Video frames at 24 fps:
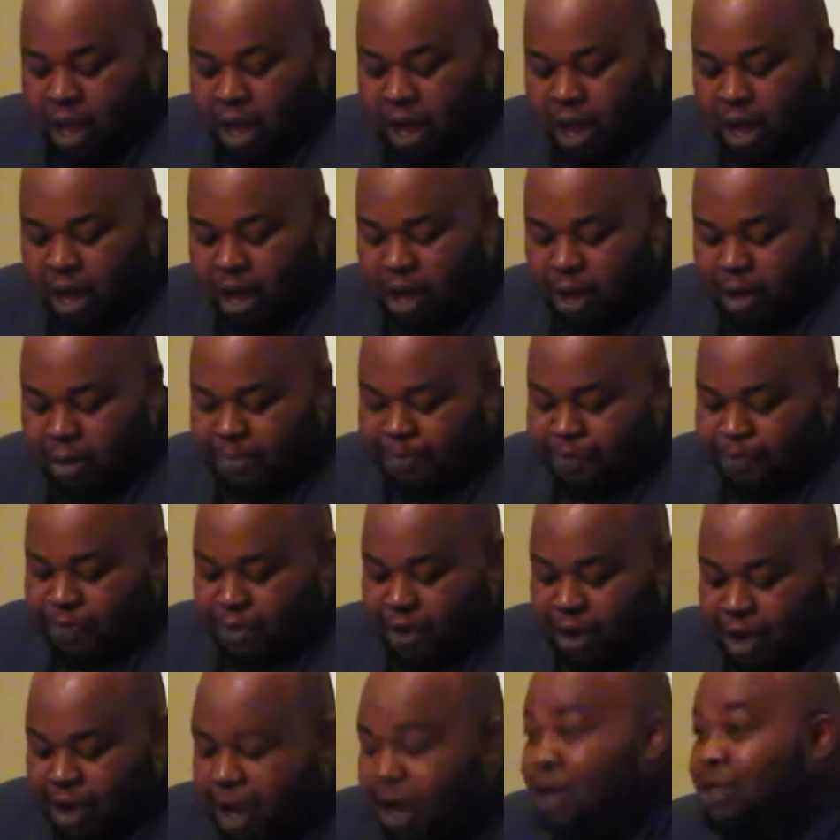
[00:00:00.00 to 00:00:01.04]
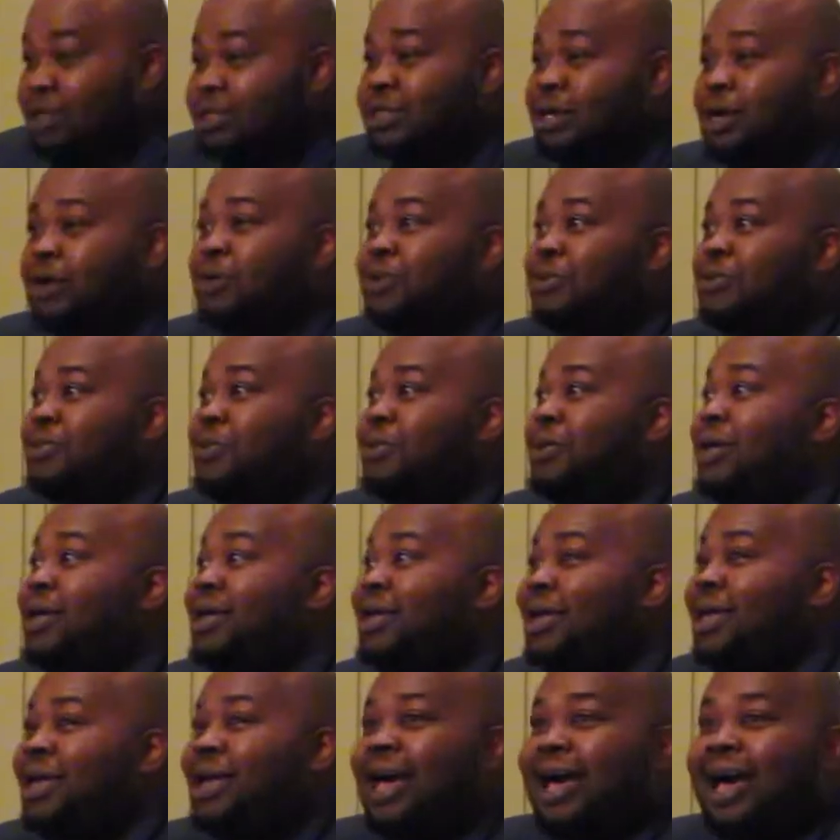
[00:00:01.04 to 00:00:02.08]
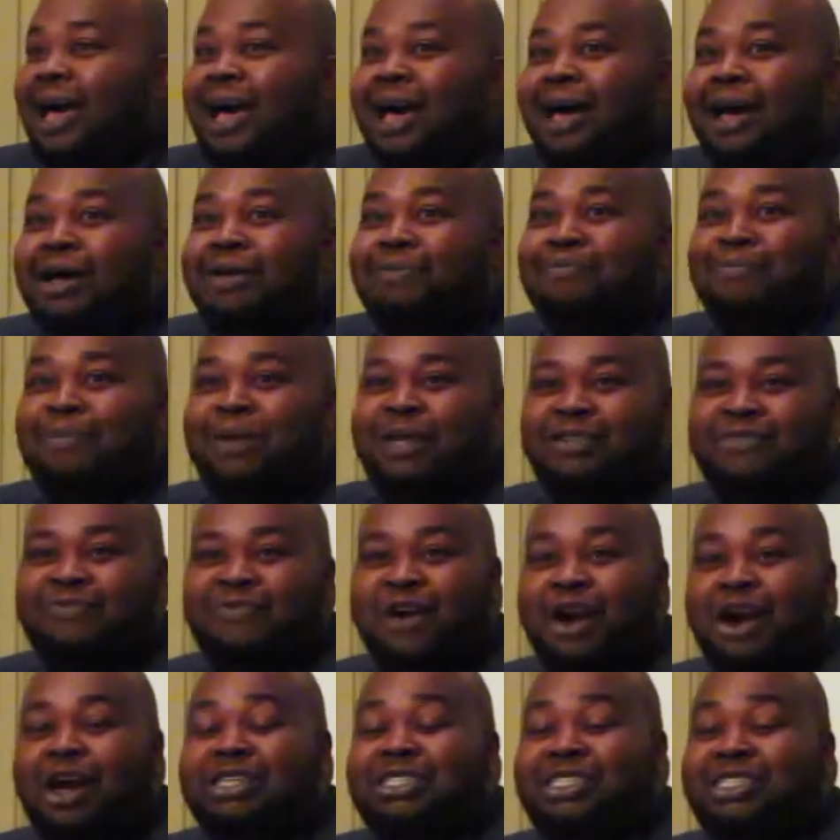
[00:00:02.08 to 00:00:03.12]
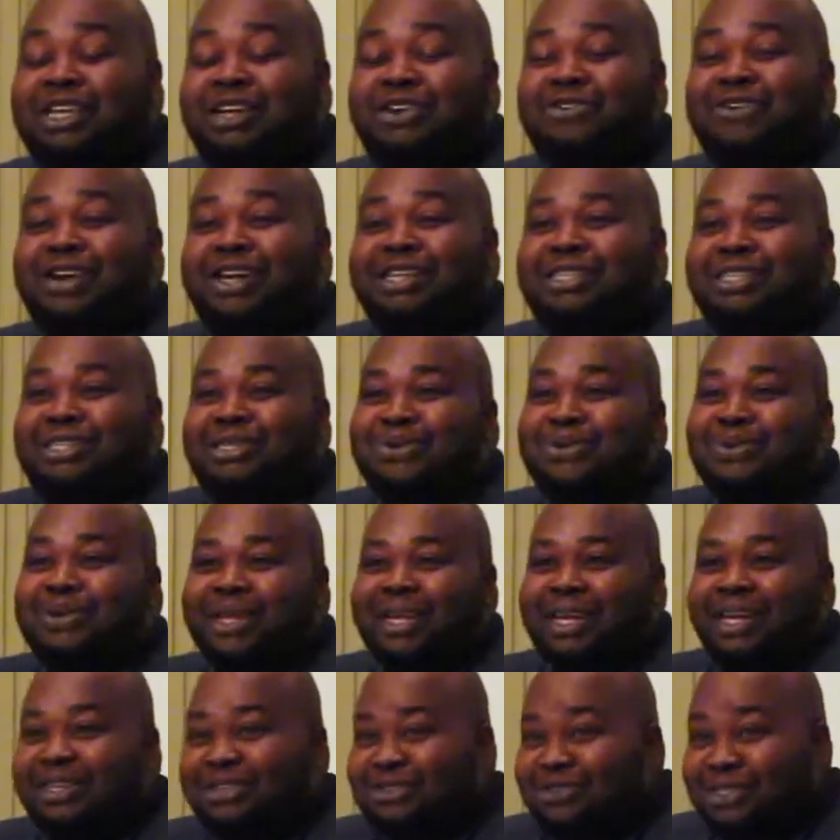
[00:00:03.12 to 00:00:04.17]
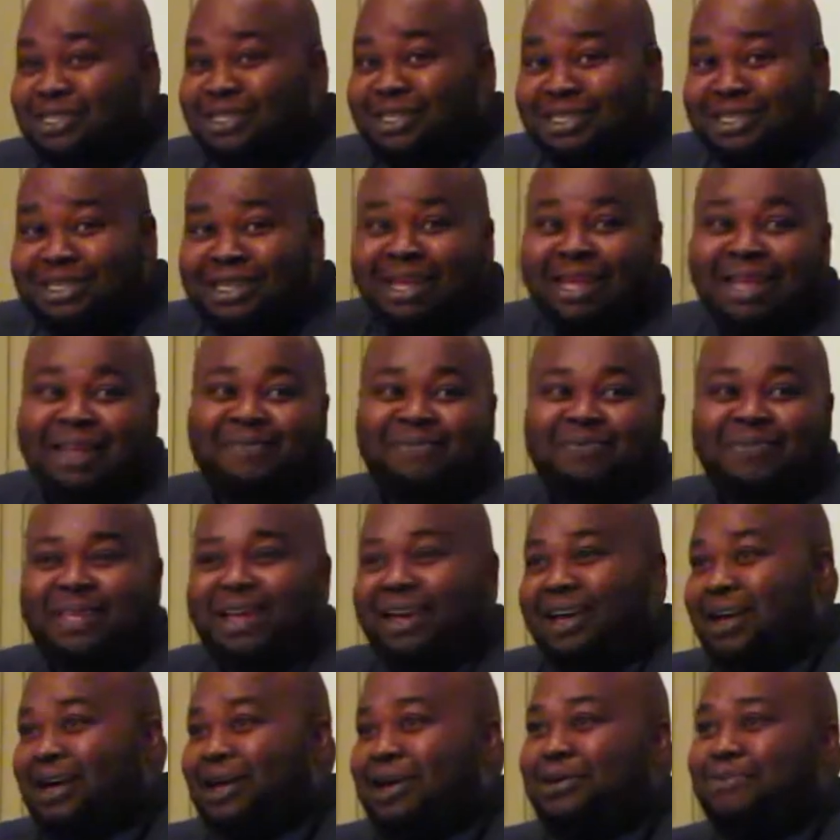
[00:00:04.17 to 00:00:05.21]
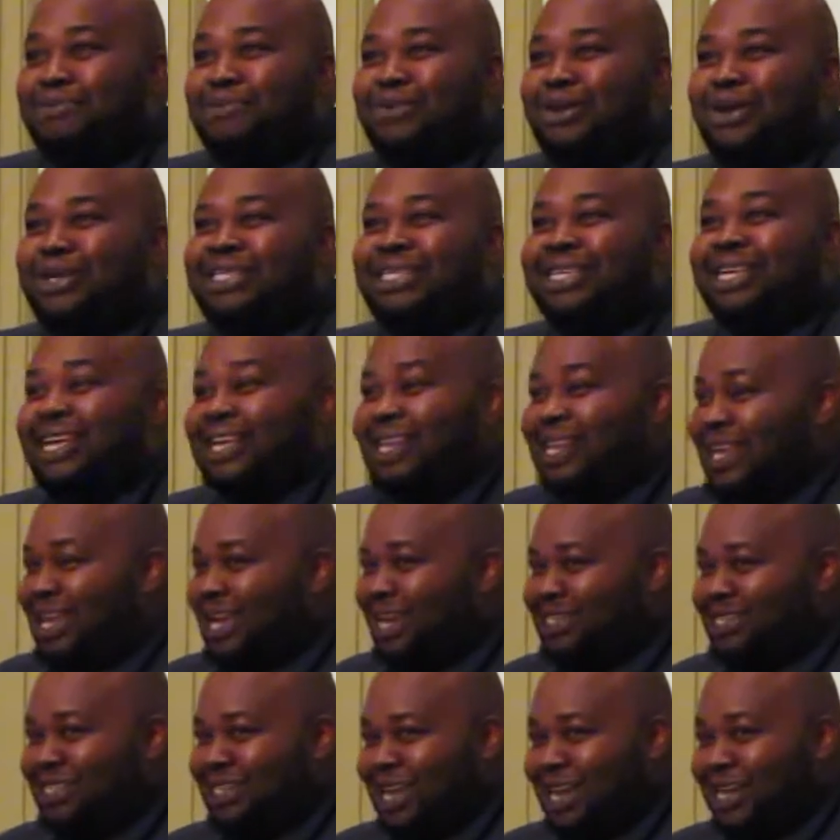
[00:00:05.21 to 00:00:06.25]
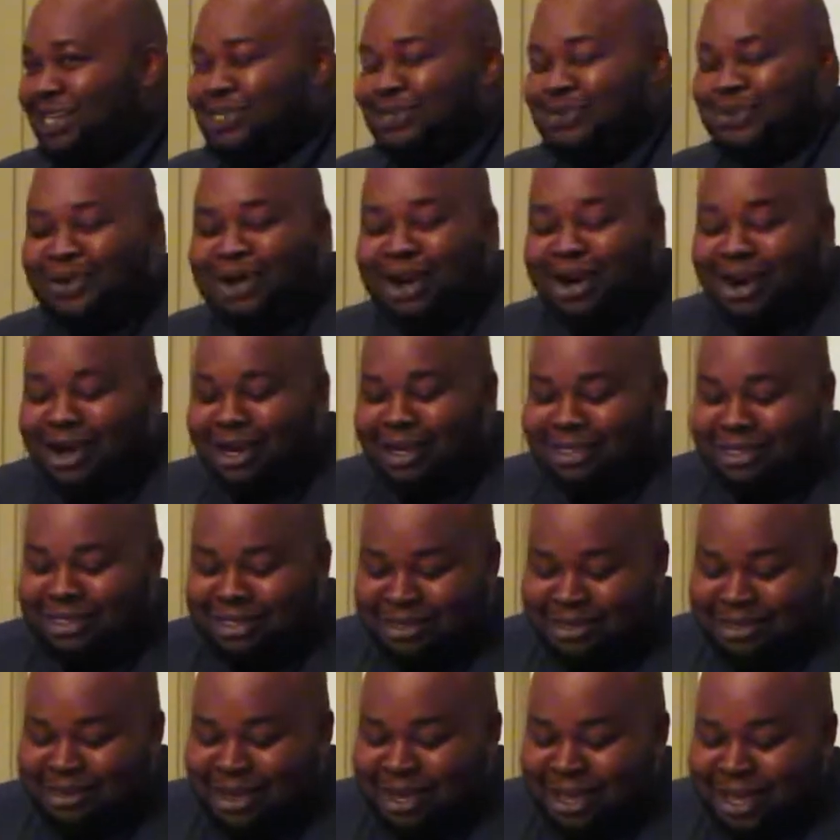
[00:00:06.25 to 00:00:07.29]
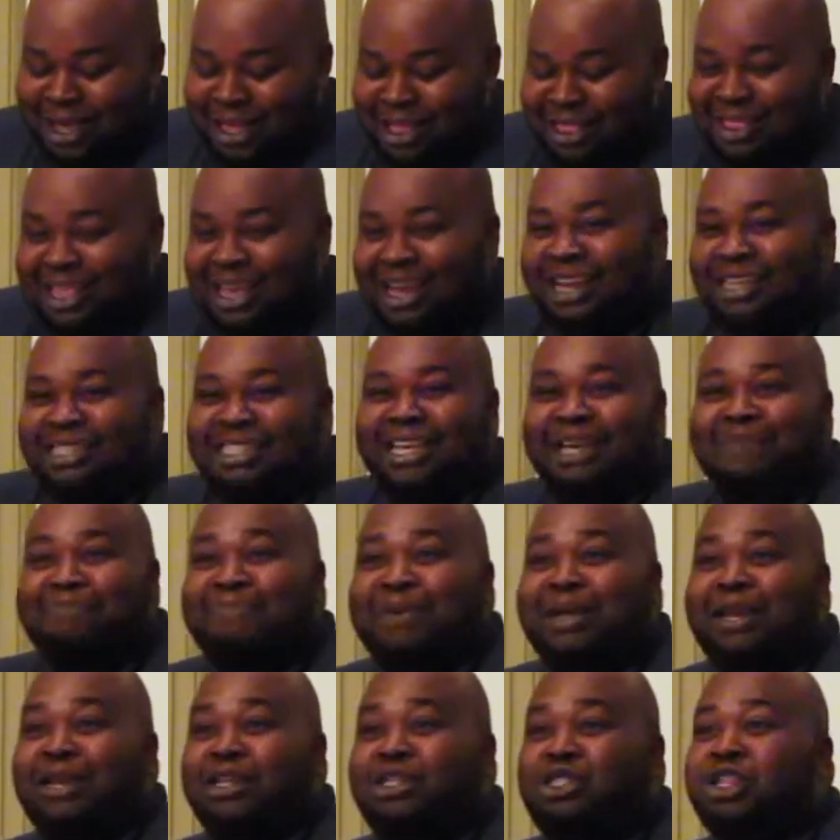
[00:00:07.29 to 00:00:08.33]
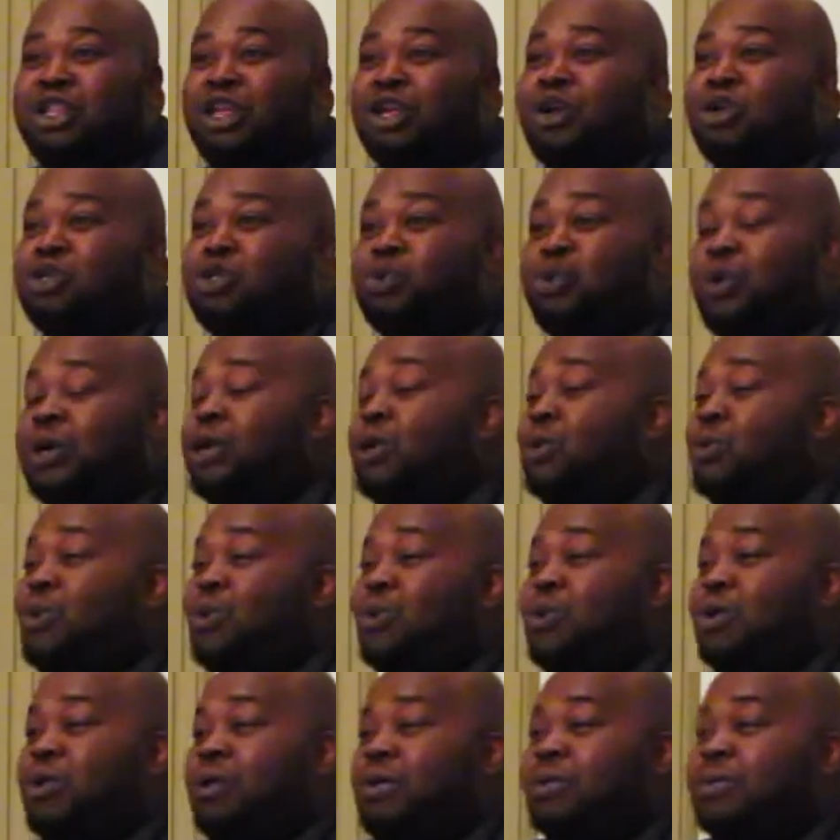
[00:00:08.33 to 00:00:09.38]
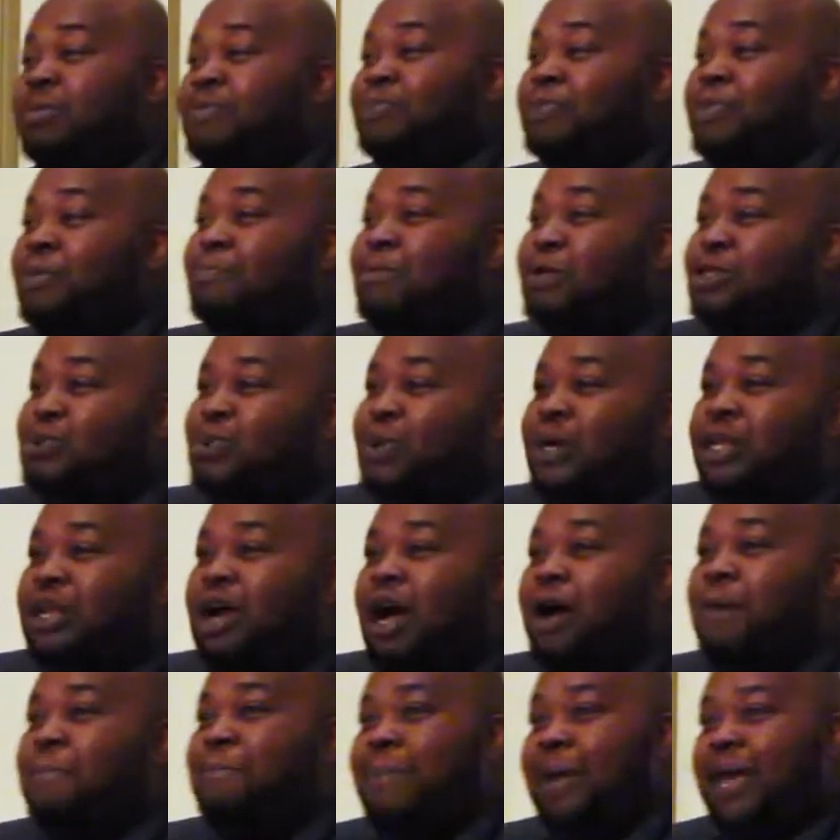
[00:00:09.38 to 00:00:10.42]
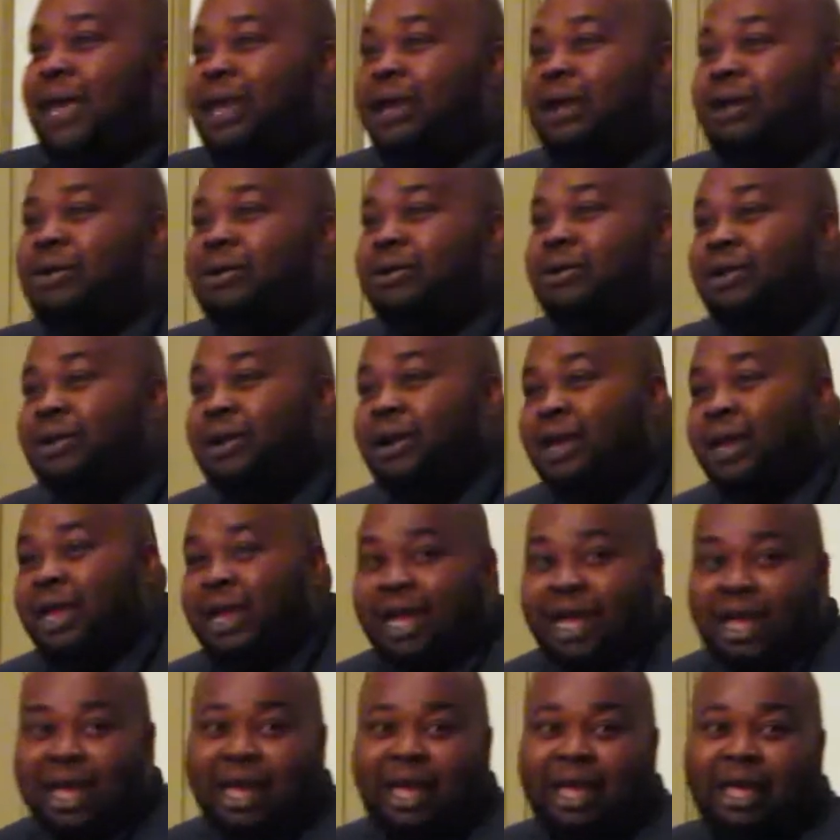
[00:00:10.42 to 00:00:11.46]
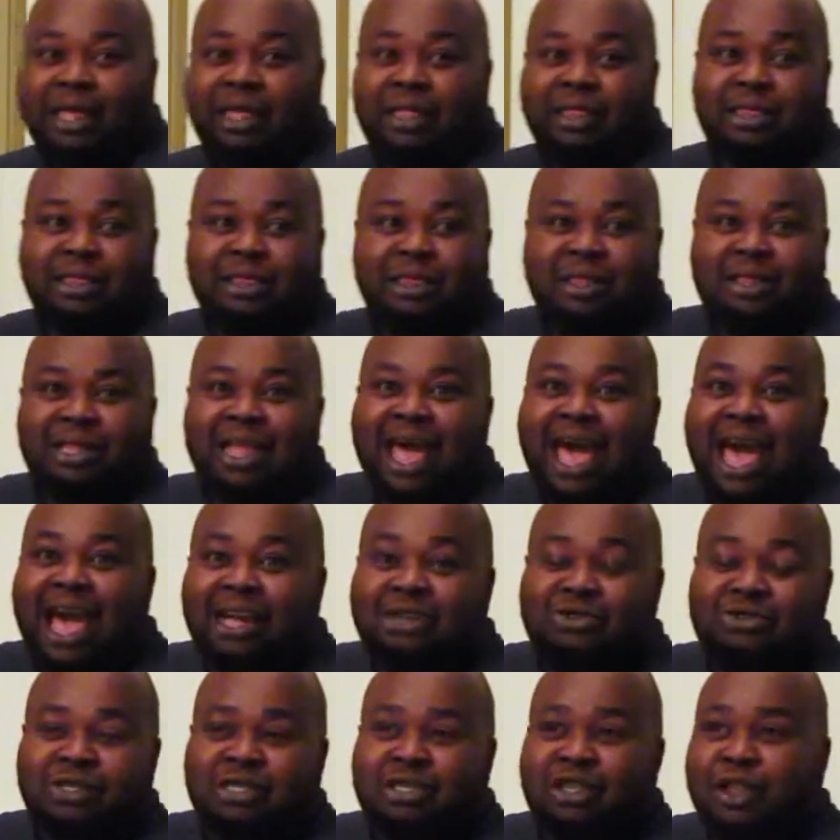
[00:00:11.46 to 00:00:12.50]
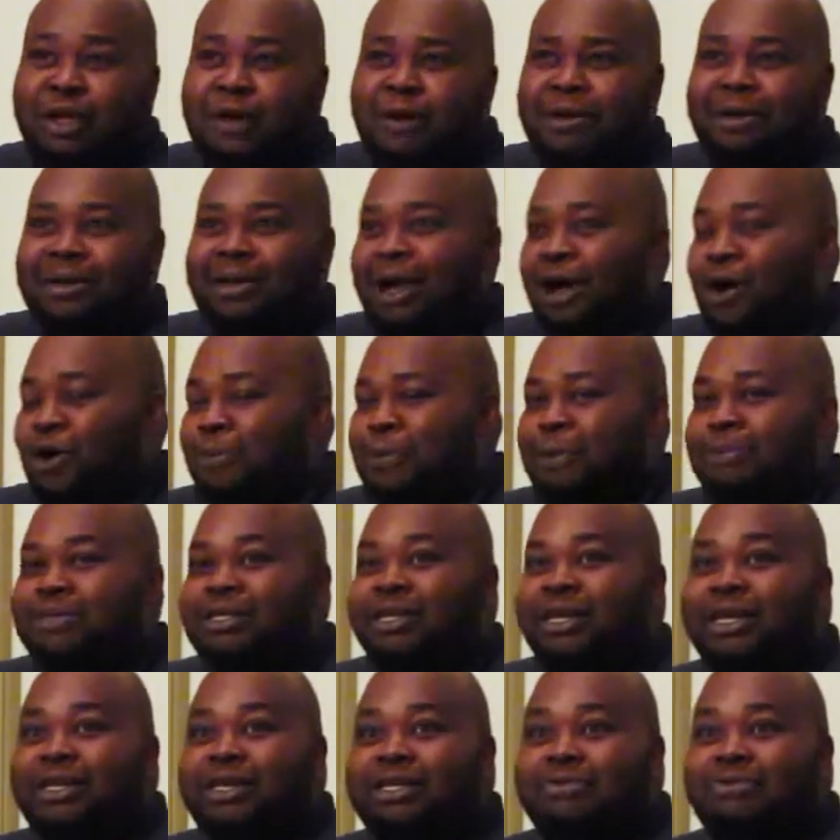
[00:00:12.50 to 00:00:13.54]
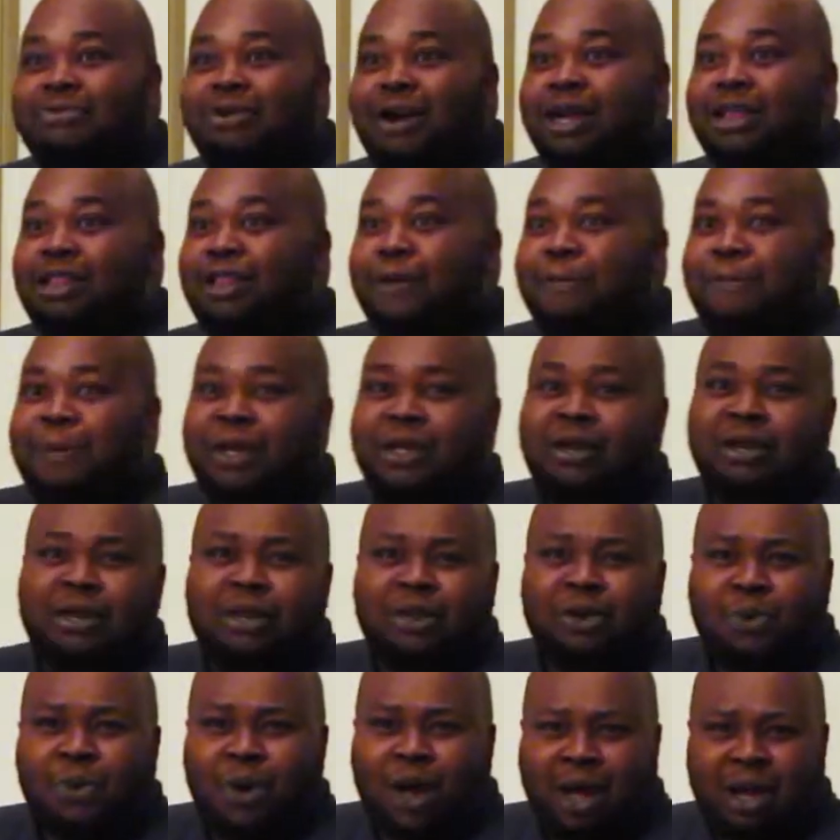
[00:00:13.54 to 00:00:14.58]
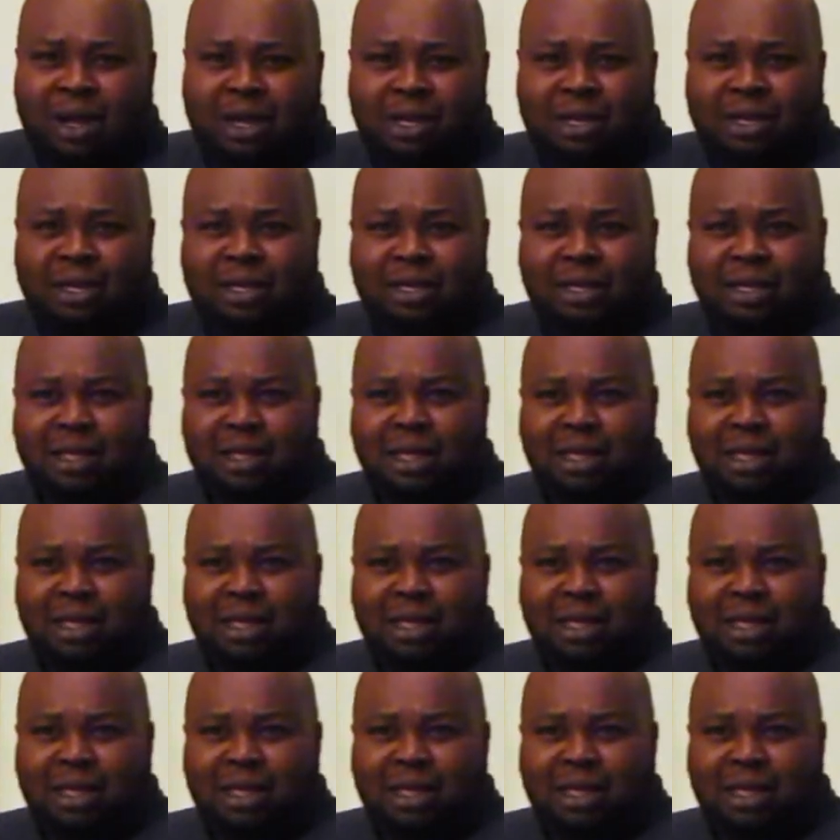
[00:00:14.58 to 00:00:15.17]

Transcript: Also, as far as generating student interest, once again, the educational gods, there's been a little Twitter war between our mayor and actress, I hope I'm saying this right, Lupita Nyong'o,